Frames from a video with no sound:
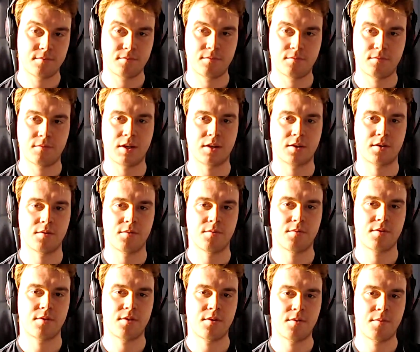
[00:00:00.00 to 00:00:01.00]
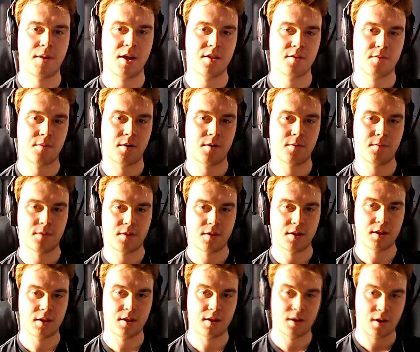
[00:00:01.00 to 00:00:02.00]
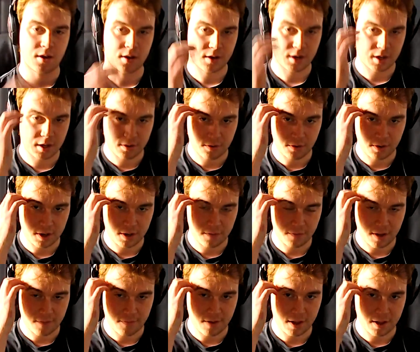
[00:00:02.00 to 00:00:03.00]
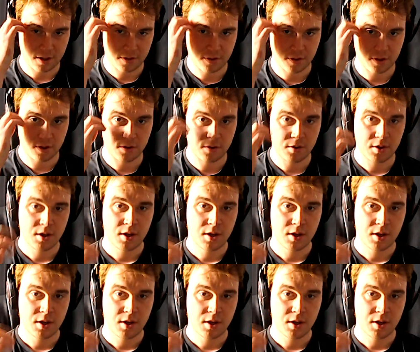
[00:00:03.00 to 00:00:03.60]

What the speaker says: when it comes to the benchmark with the R9 295X2,